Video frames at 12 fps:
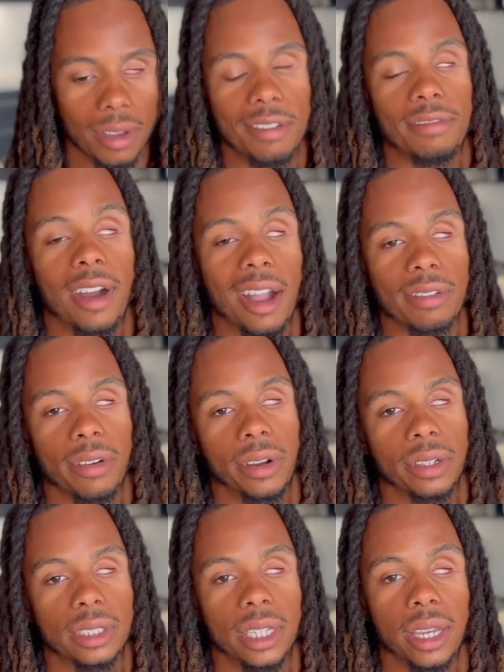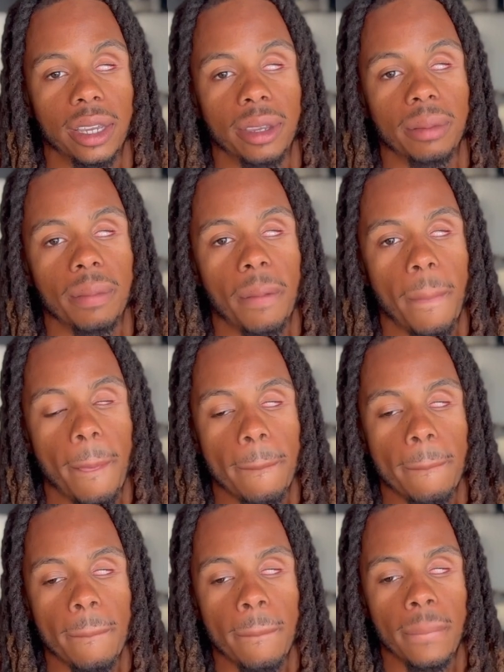Firefighters came,
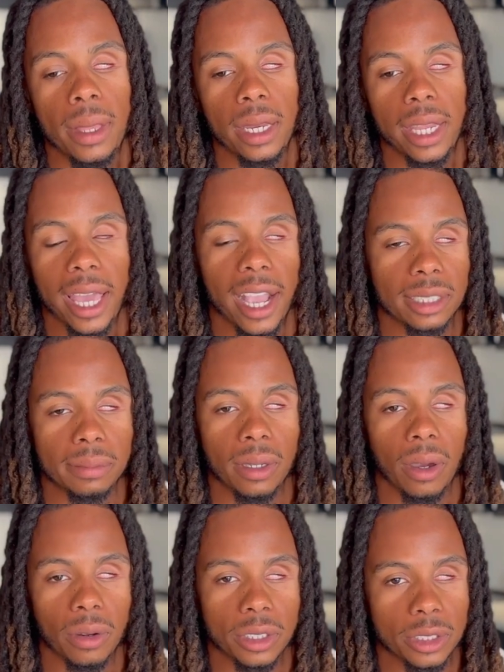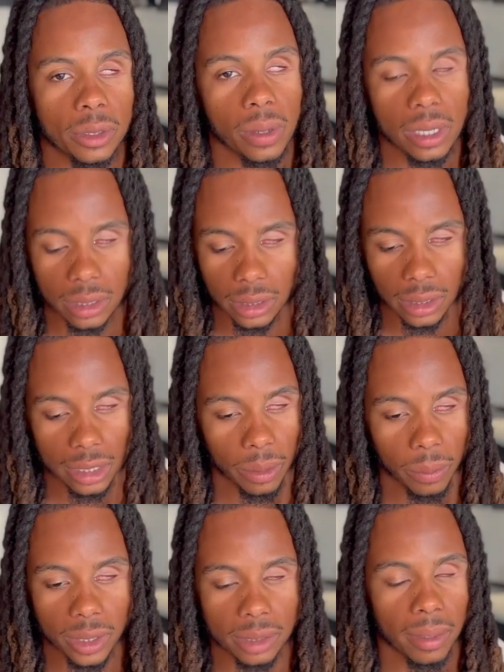they asked me all these questions, like
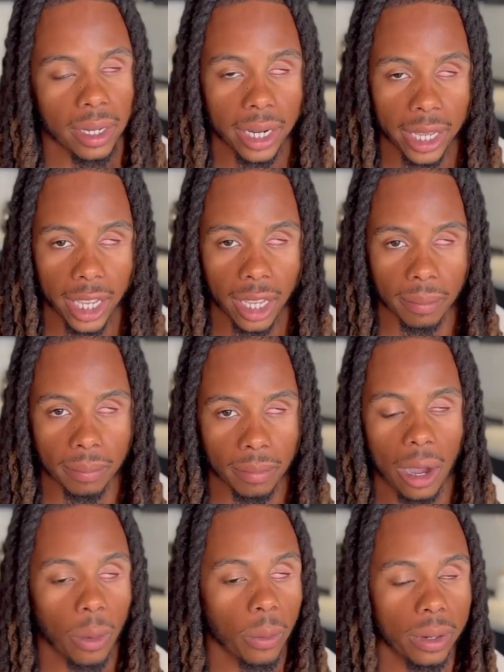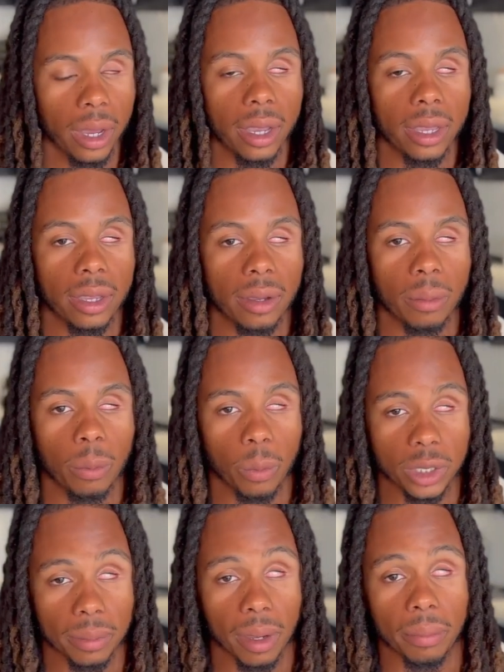what's my name, how old I am, when's
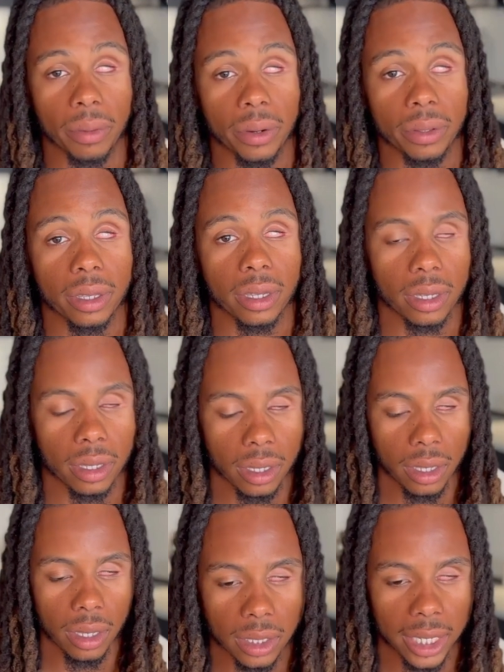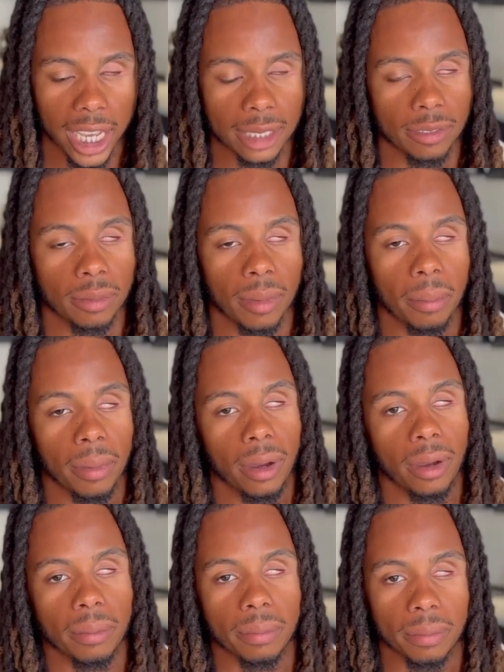my birthday. But asked for my
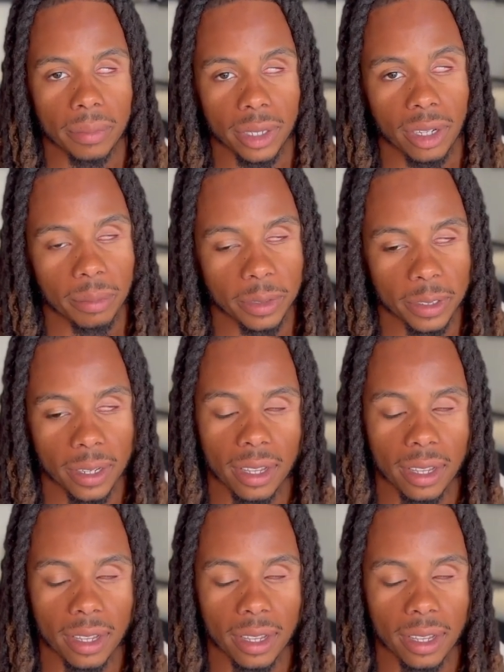mom's number.